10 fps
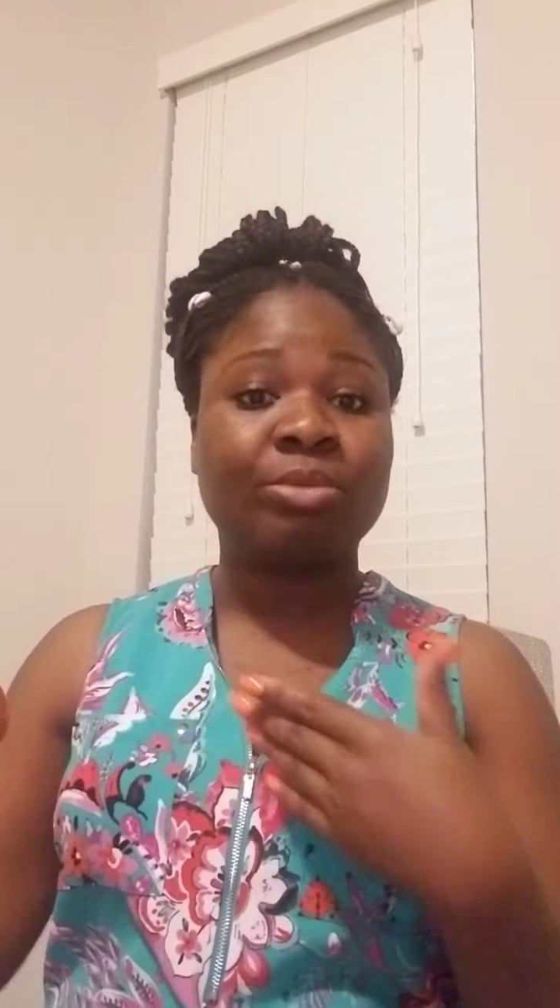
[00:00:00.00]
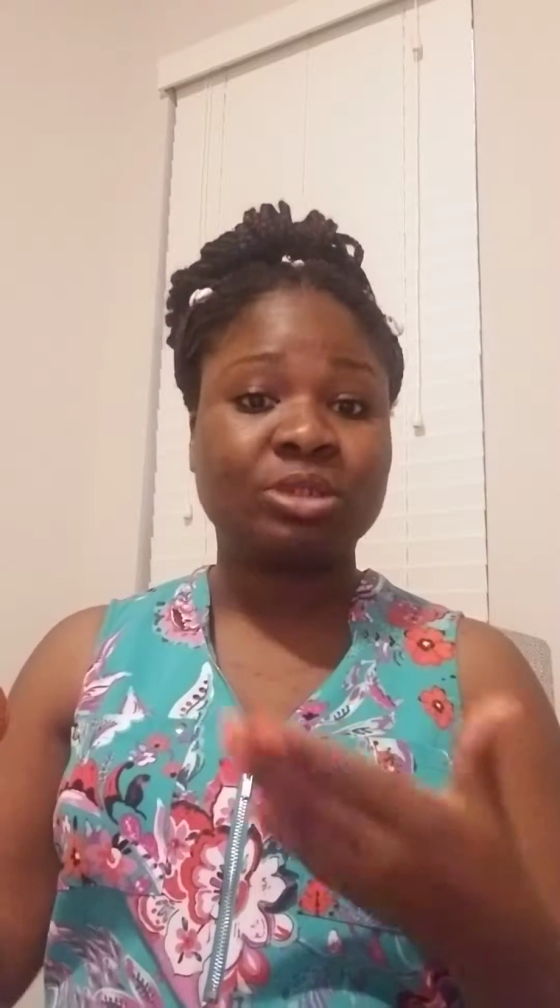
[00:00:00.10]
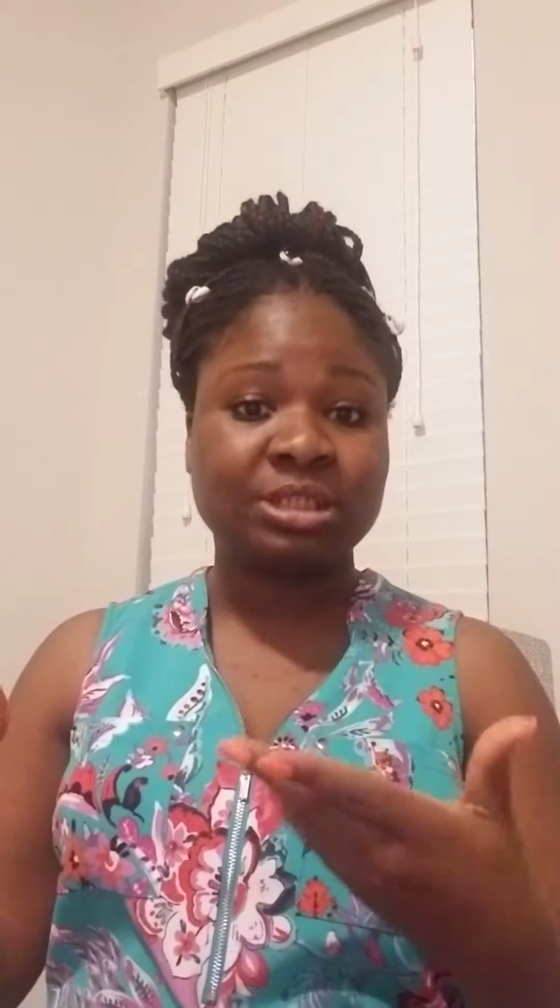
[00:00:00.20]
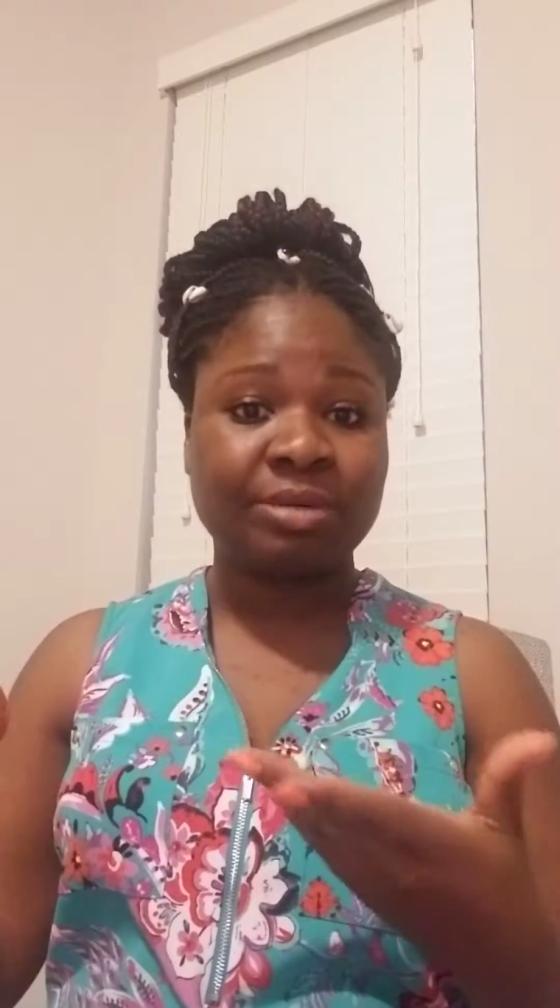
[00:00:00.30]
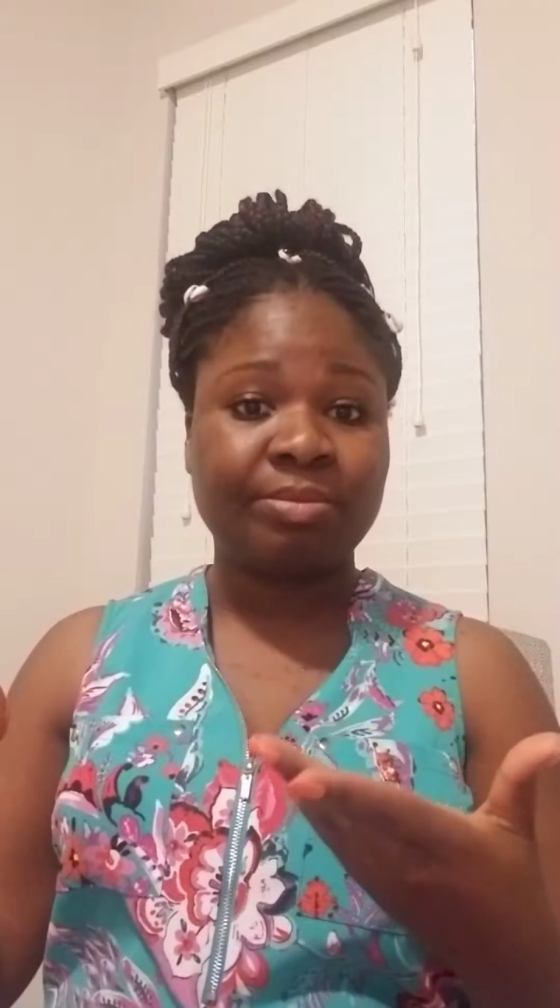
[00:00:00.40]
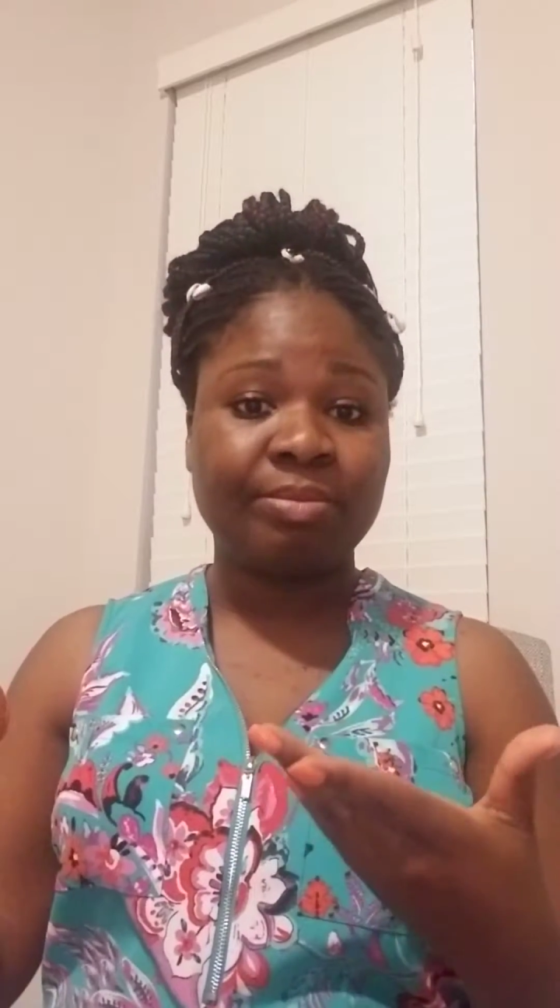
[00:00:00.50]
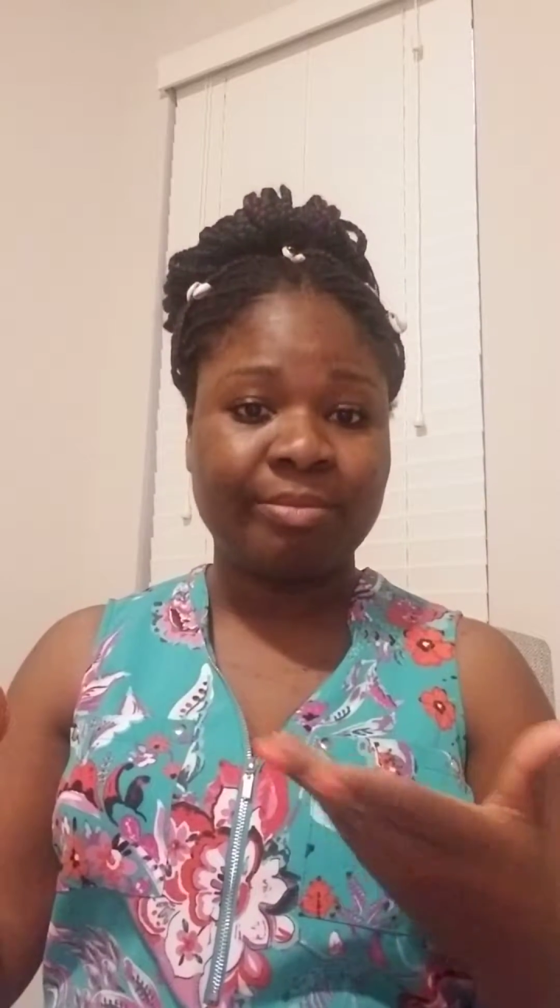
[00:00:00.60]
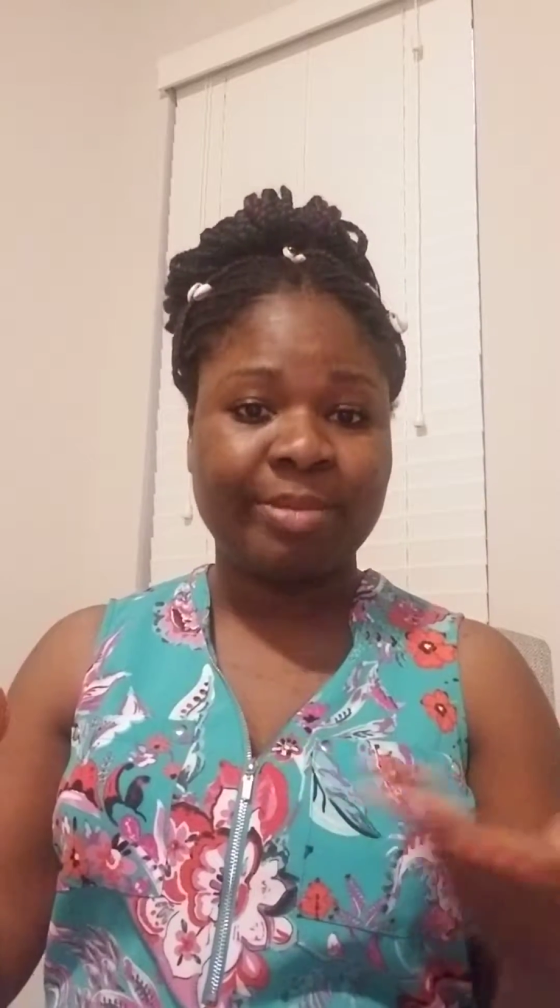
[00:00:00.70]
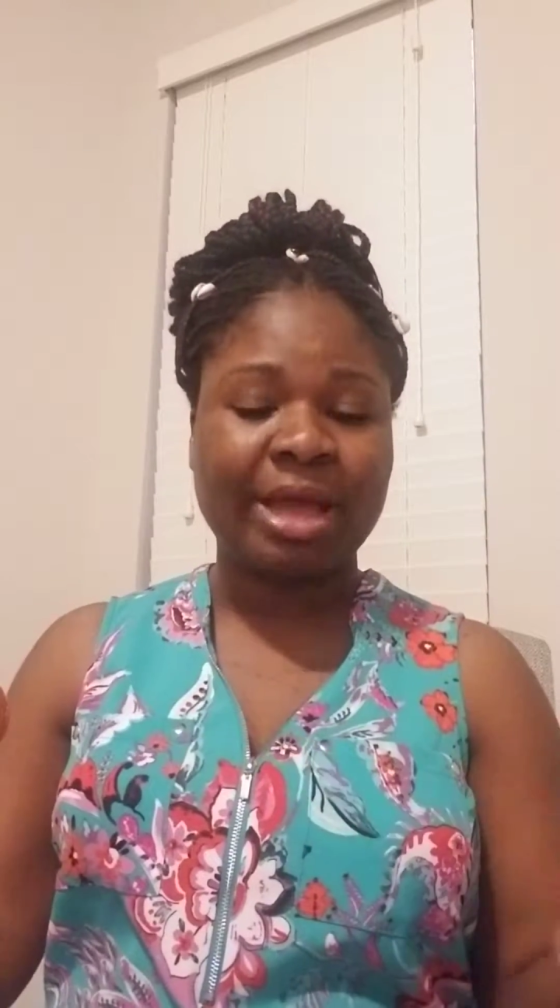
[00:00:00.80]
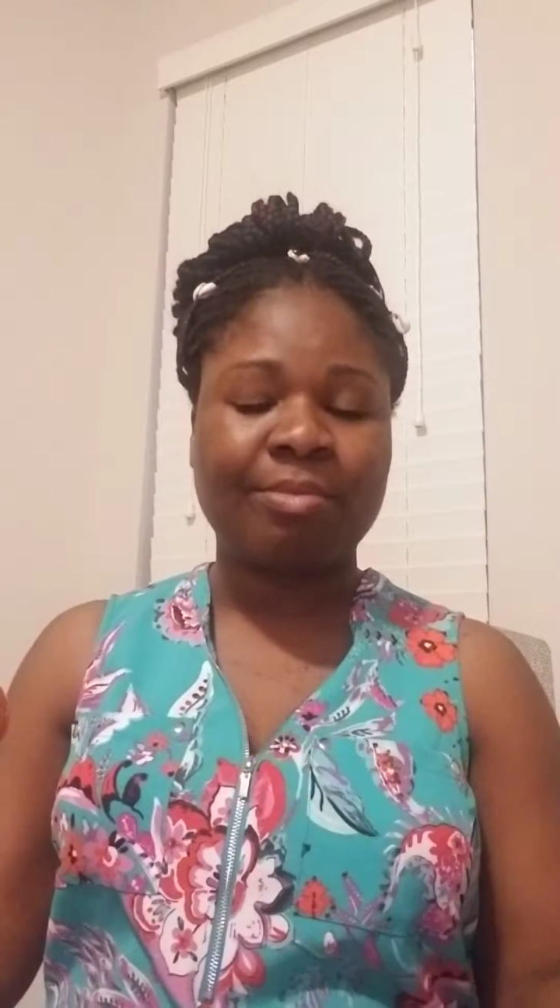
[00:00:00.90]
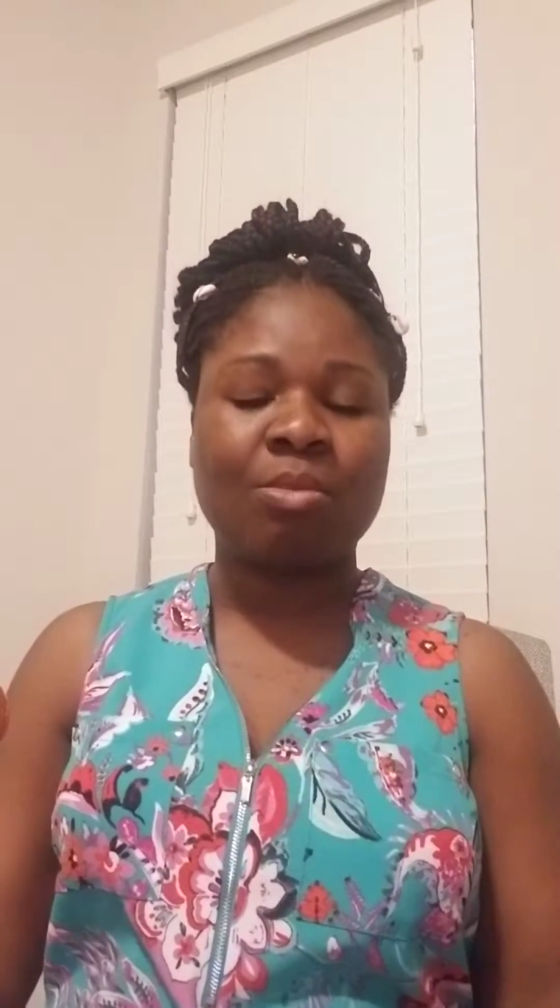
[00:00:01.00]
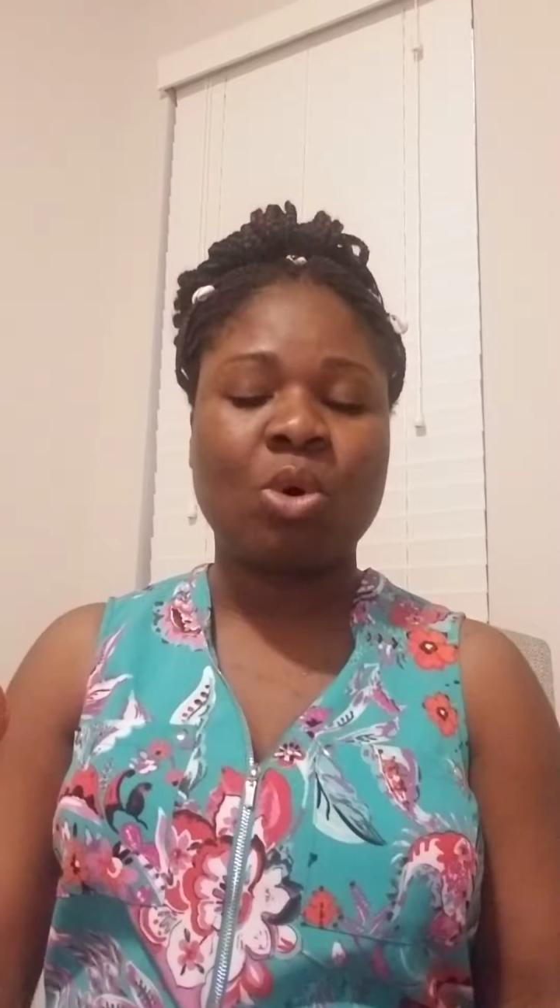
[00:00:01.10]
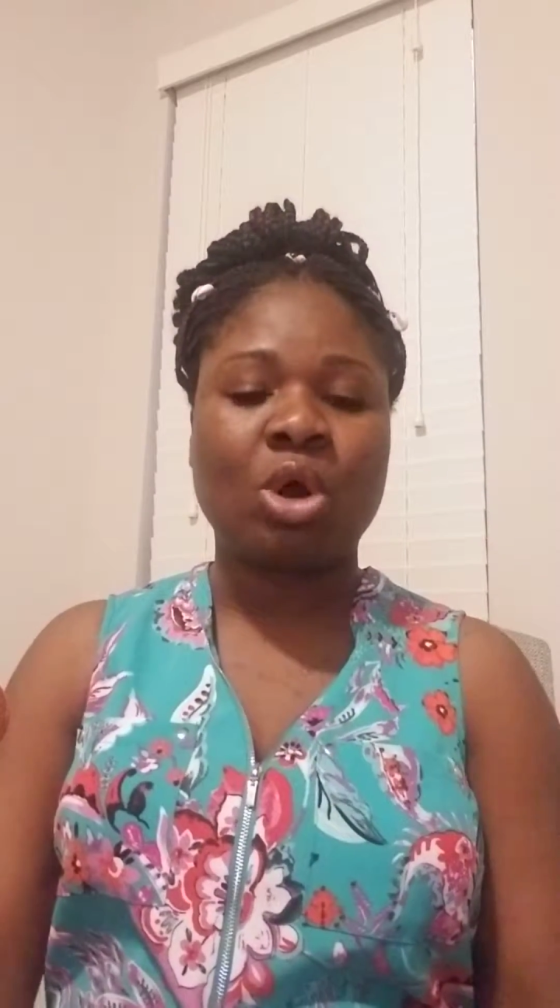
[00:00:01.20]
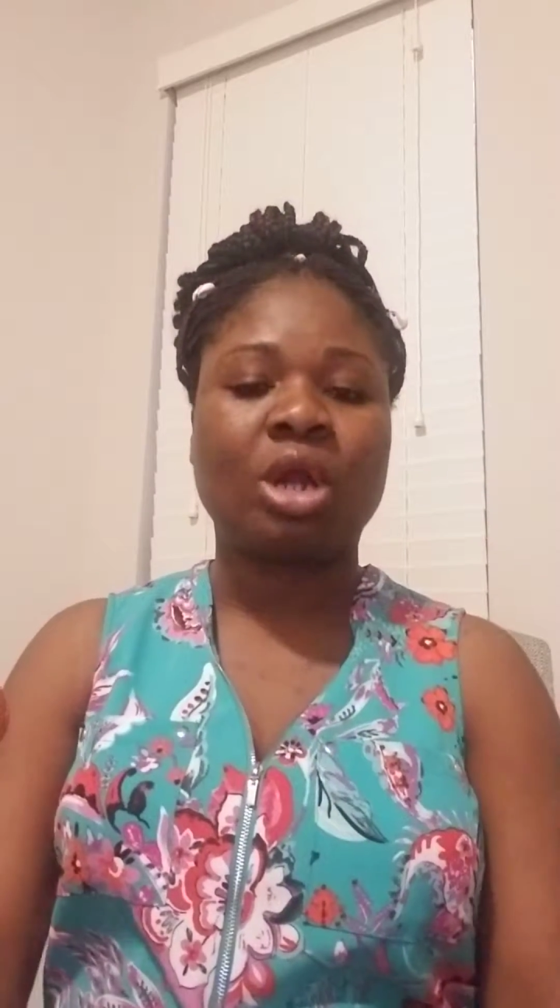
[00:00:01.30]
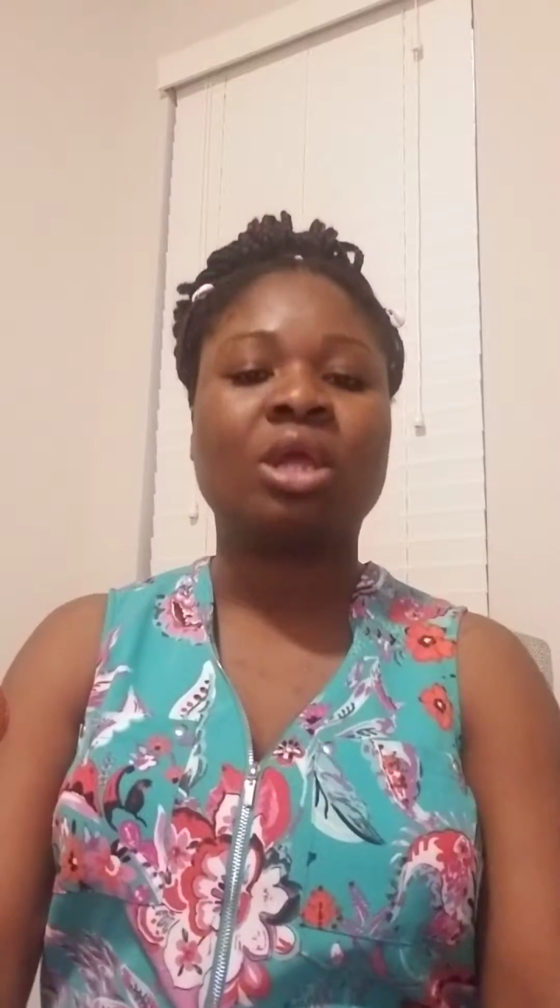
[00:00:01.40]
posting back
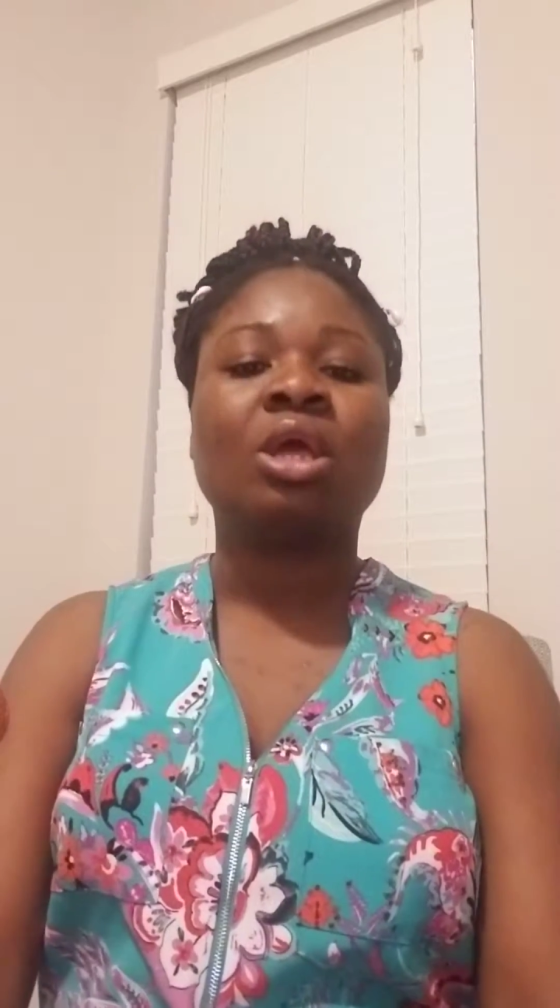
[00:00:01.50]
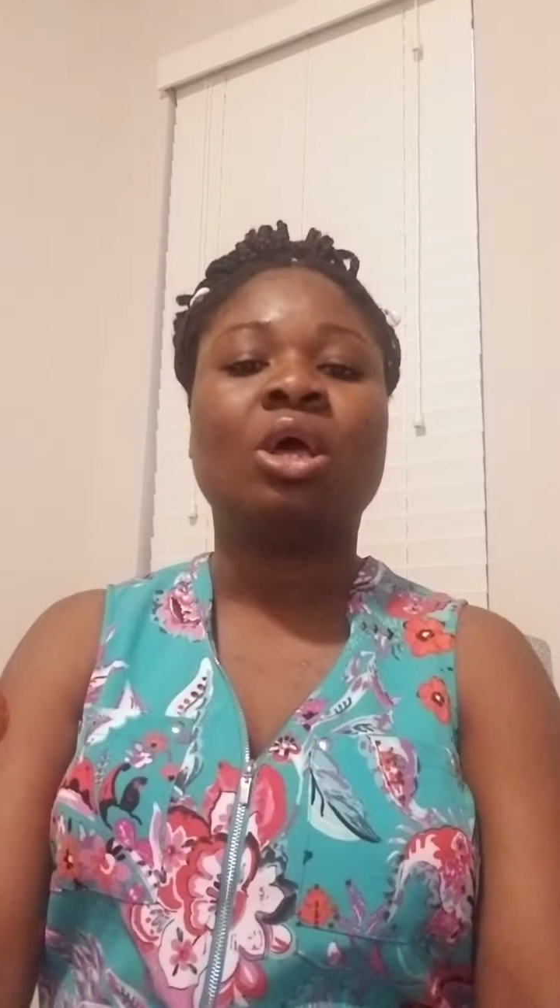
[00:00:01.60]
more